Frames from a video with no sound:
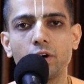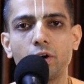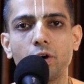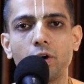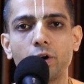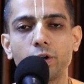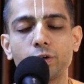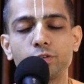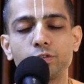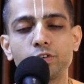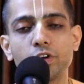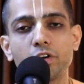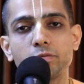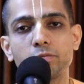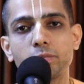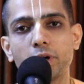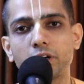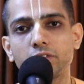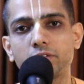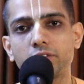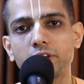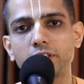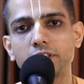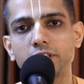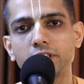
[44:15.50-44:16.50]
Or if you have
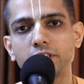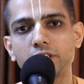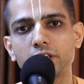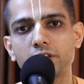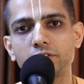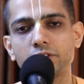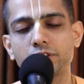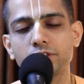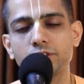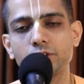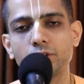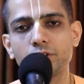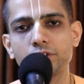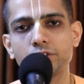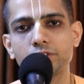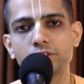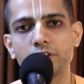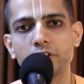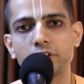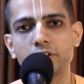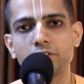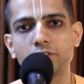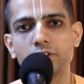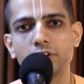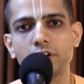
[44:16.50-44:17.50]
Bhagavad Gita with
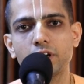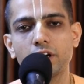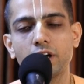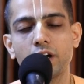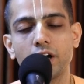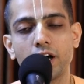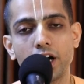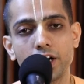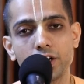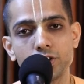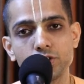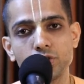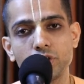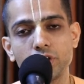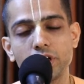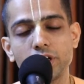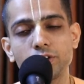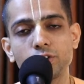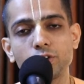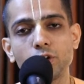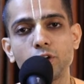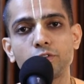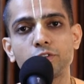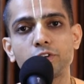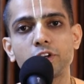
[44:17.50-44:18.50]
yourself, Arjuna
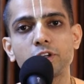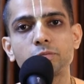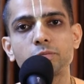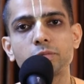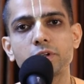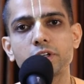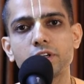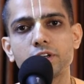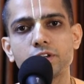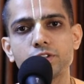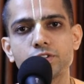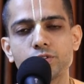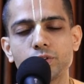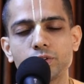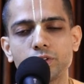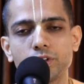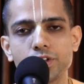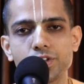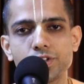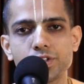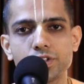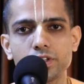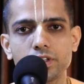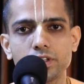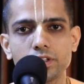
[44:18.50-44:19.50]
is offering prayers to
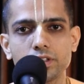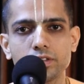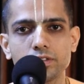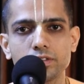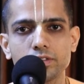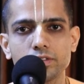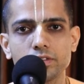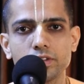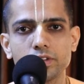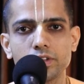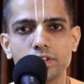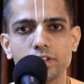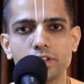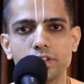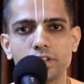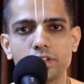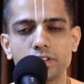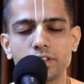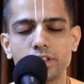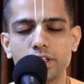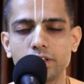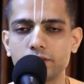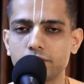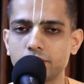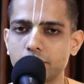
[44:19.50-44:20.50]
Krishna,
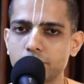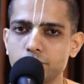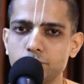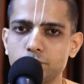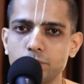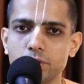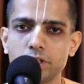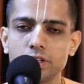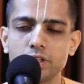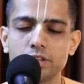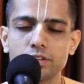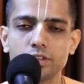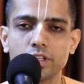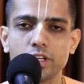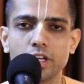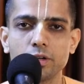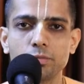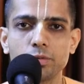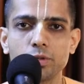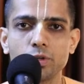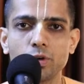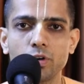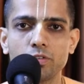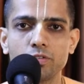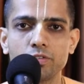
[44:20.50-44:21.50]
then such prayers can
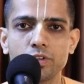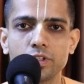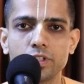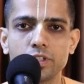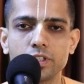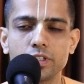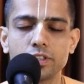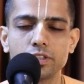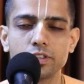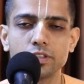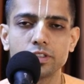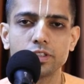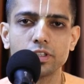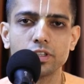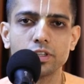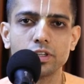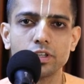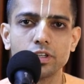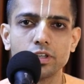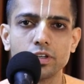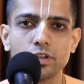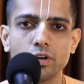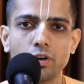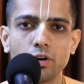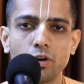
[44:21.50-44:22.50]
be offered.
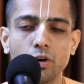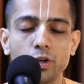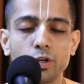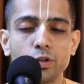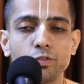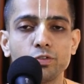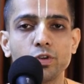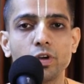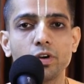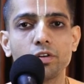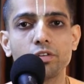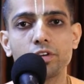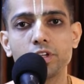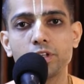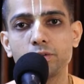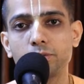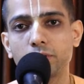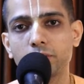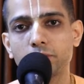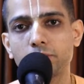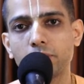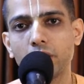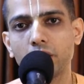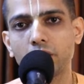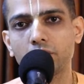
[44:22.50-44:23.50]
Or if you have
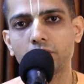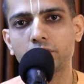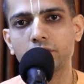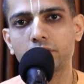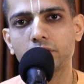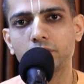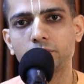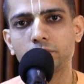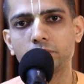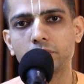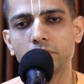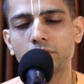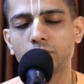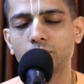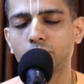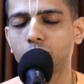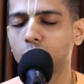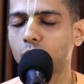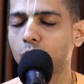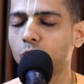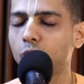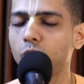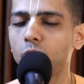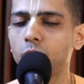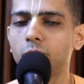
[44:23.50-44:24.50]
Srimad Bhagavatam, then
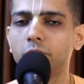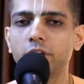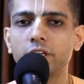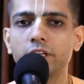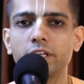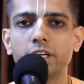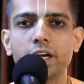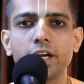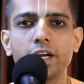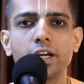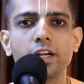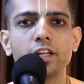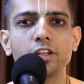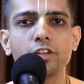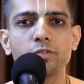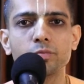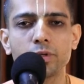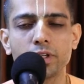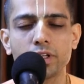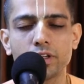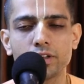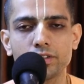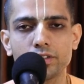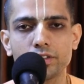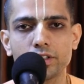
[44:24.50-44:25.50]
so many endless
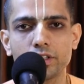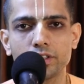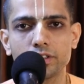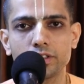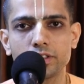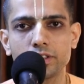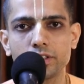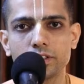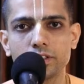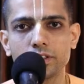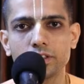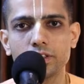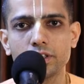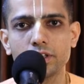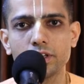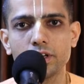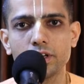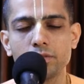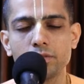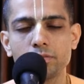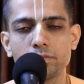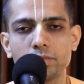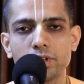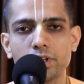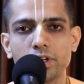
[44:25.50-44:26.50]
prayers are there.
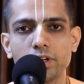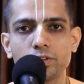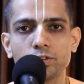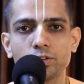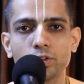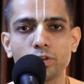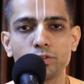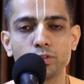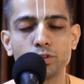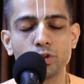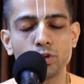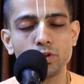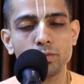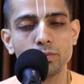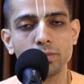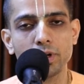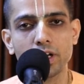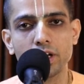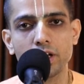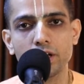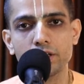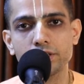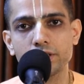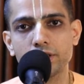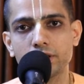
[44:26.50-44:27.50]
Prayers of Dhruva
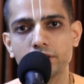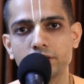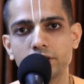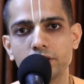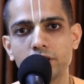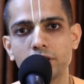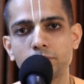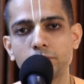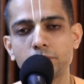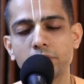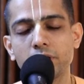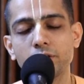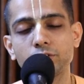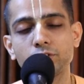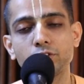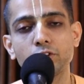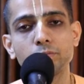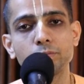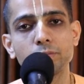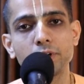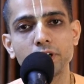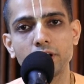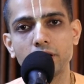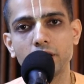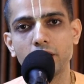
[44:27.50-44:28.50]
Maharaj are there, prayers of
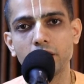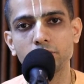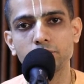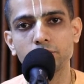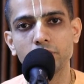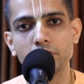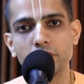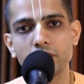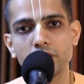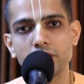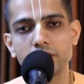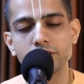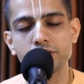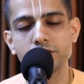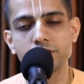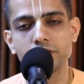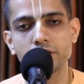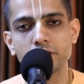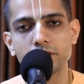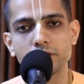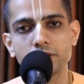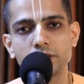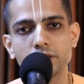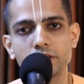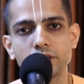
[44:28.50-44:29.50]
Prahlad Maharaj
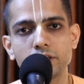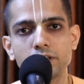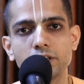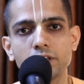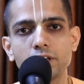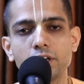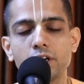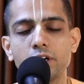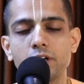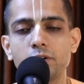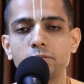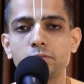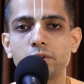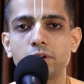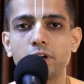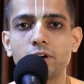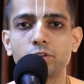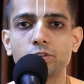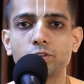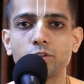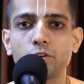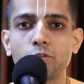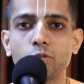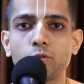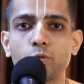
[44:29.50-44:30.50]
are there,
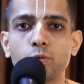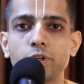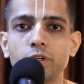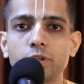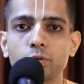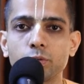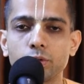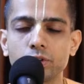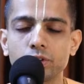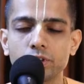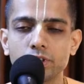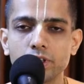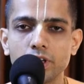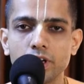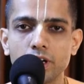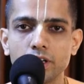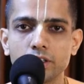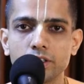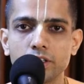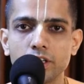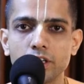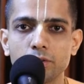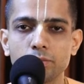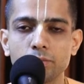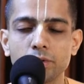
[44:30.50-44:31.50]
prayers of Queen Kunti are
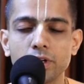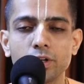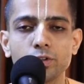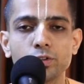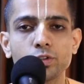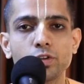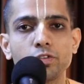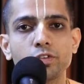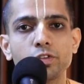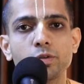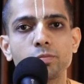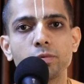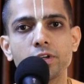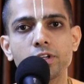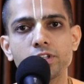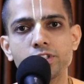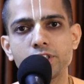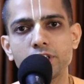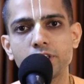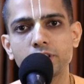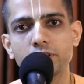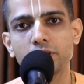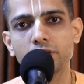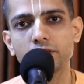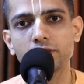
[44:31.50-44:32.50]
there, prayers of the
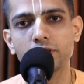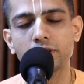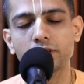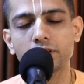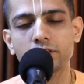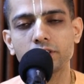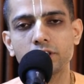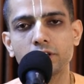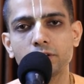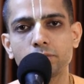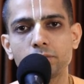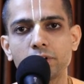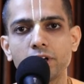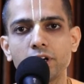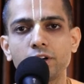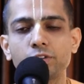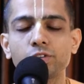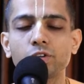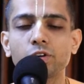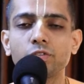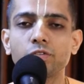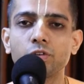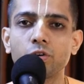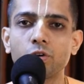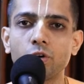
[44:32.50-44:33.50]
Prachetas are there,
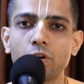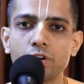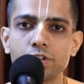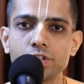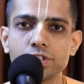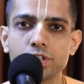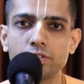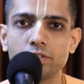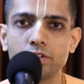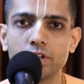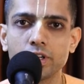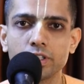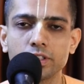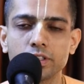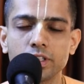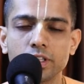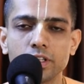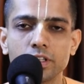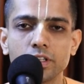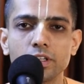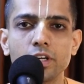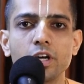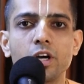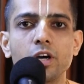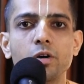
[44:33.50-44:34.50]
prayers of Lord Shiva are
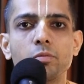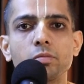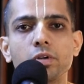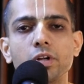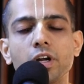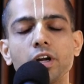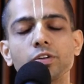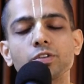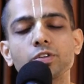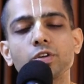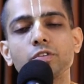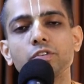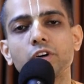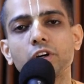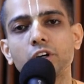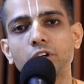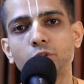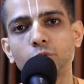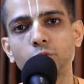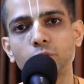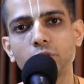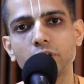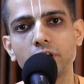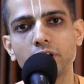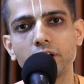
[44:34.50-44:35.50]
there, prayers of
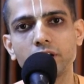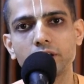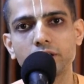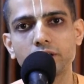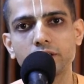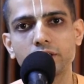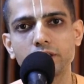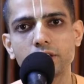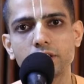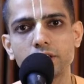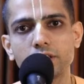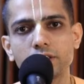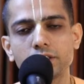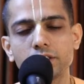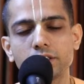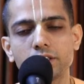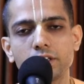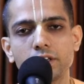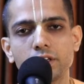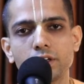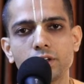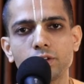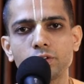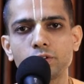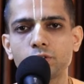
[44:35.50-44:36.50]
Akrura are there.
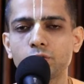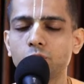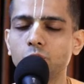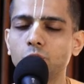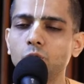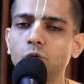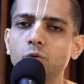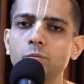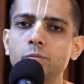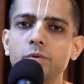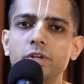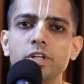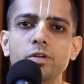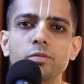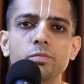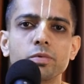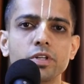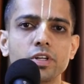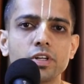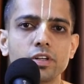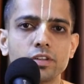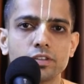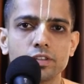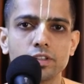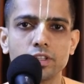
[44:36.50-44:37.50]
So many
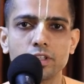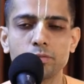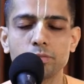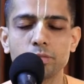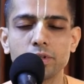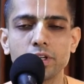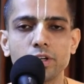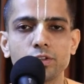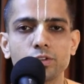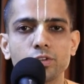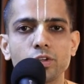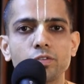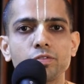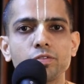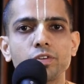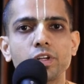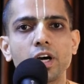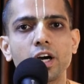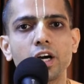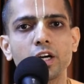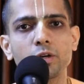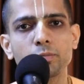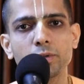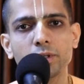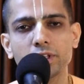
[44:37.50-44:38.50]
prayers are there, prayers of
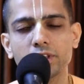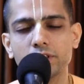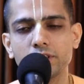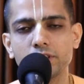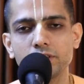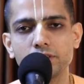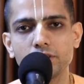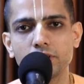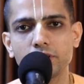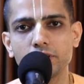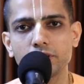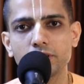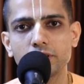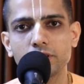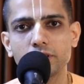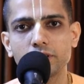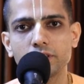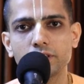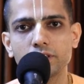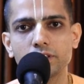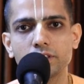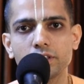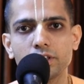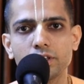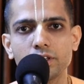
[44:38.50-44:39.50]
Nagapatnis are
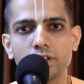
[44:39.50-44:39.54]
there.